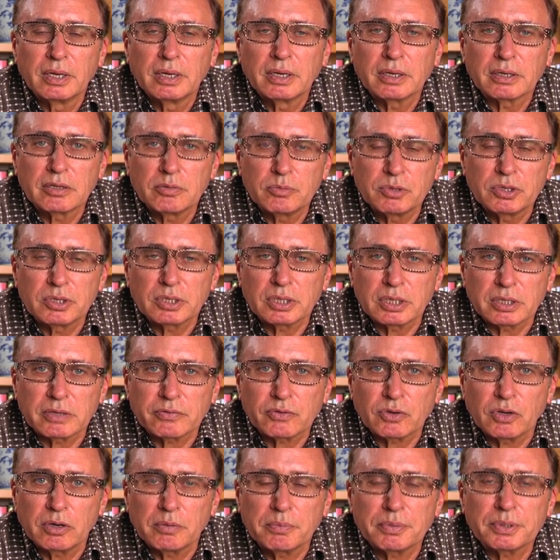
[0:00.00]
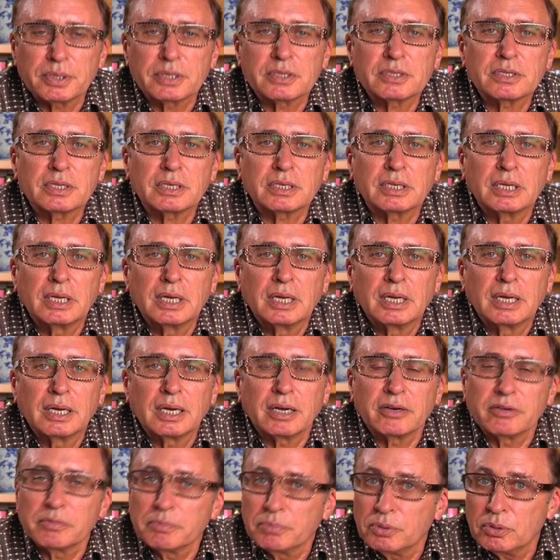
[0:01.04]
communicative competence that
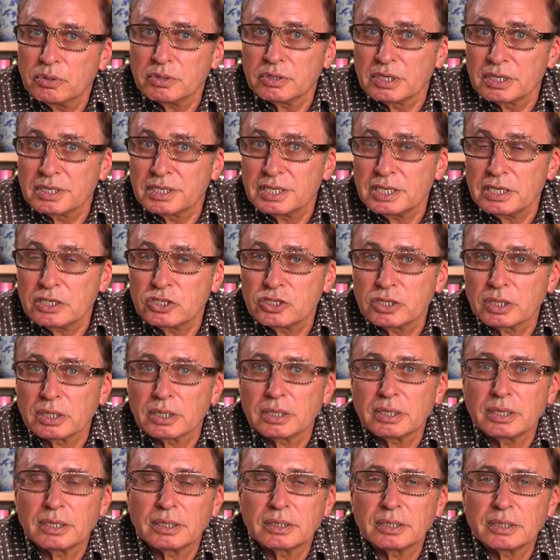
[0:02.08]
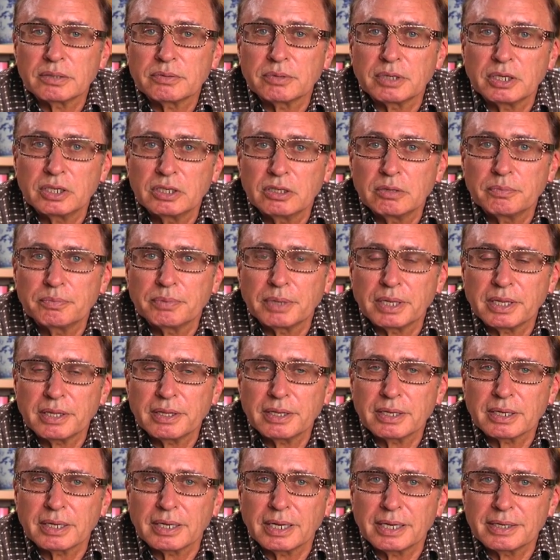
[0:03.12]
are important in teaching and that will help, I
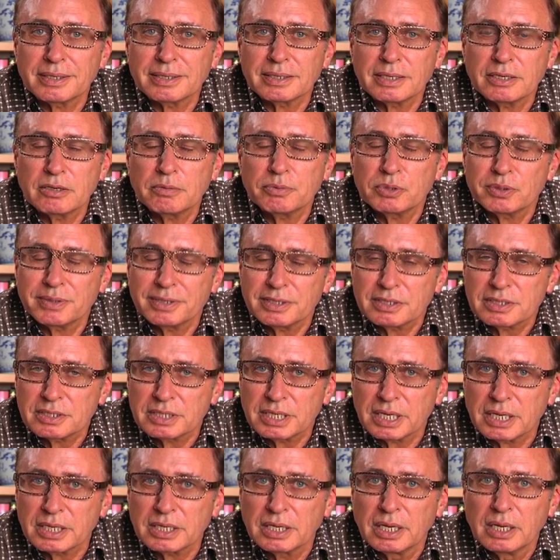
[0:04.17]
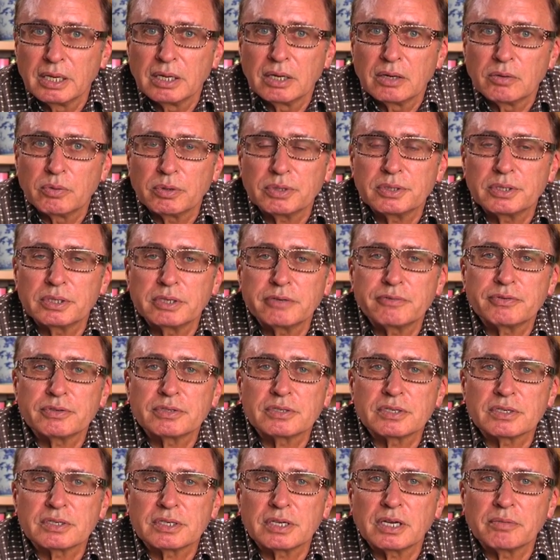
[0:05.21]
think, help you understand what the
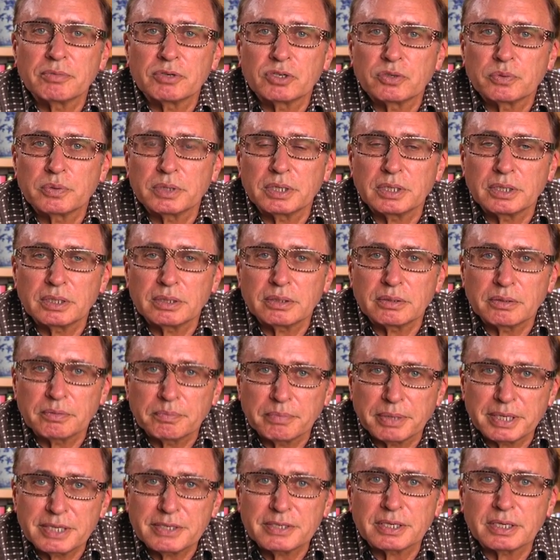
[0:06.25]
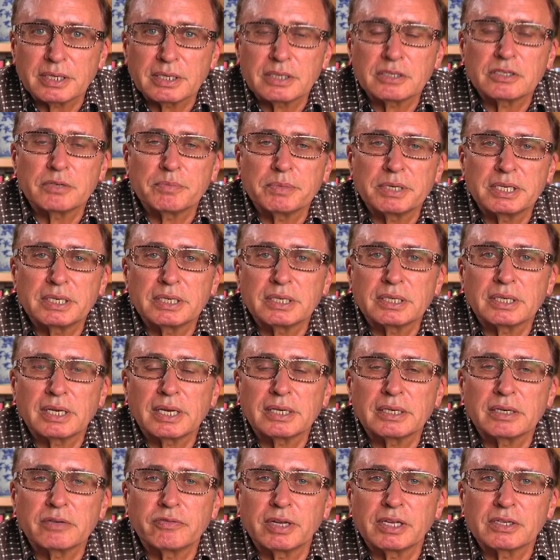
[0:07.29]
differences are between a basic, intermediate,
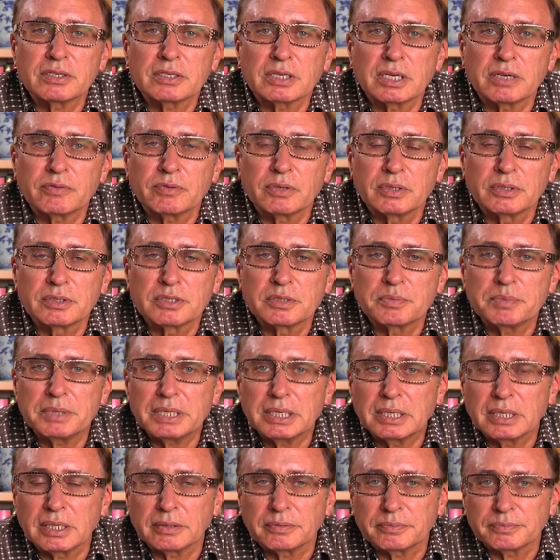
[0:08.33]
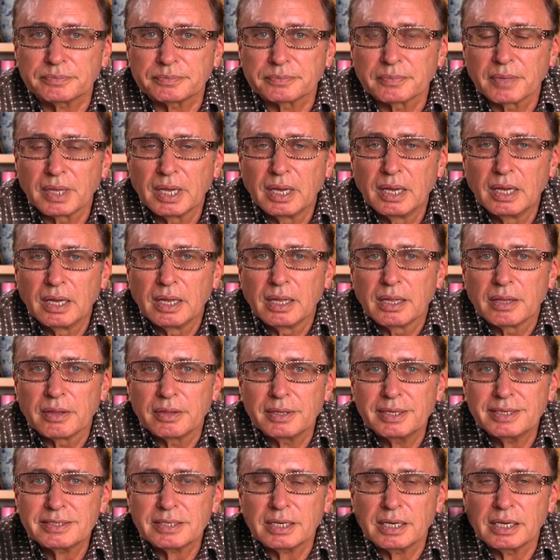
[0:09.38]
and advanced level speaker.
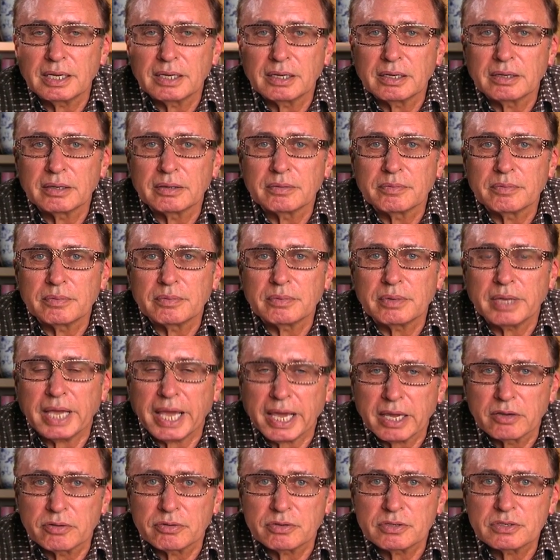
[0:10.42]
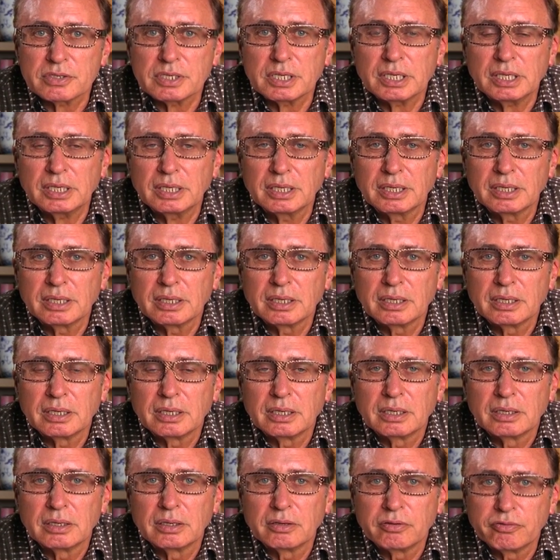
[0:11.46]
These are accuracy,
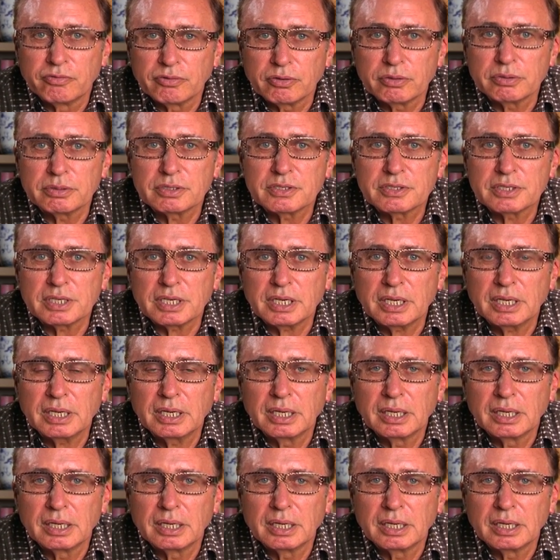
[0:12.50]
fluency,